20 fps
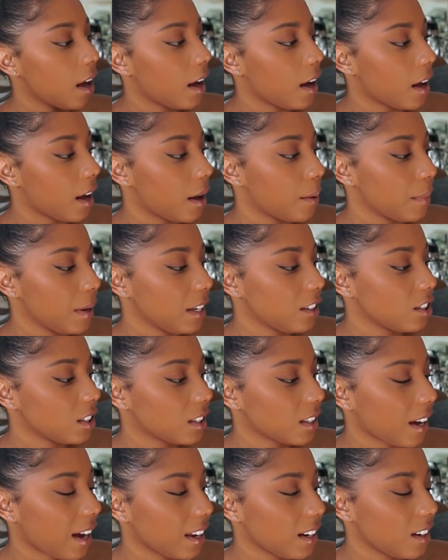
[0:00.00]
It
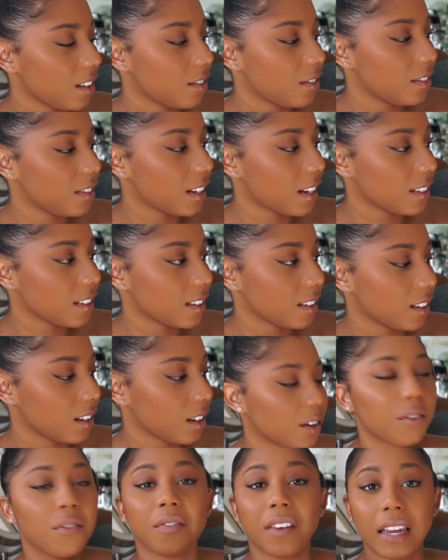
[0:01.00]
just kind of doesn't
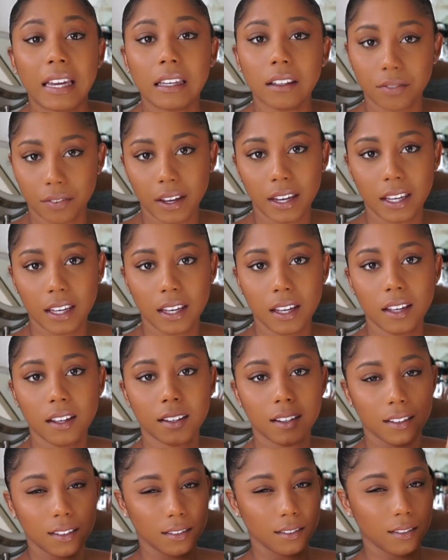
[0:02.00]

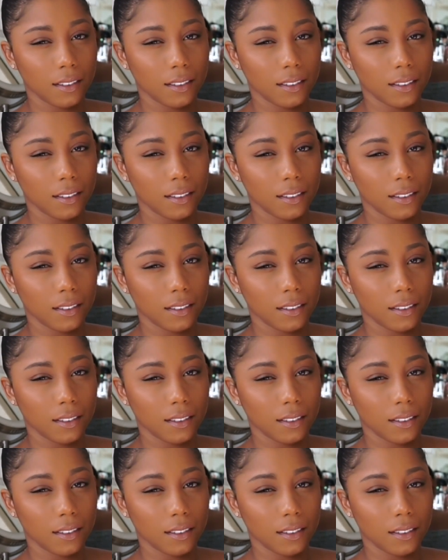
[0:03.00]
fakey.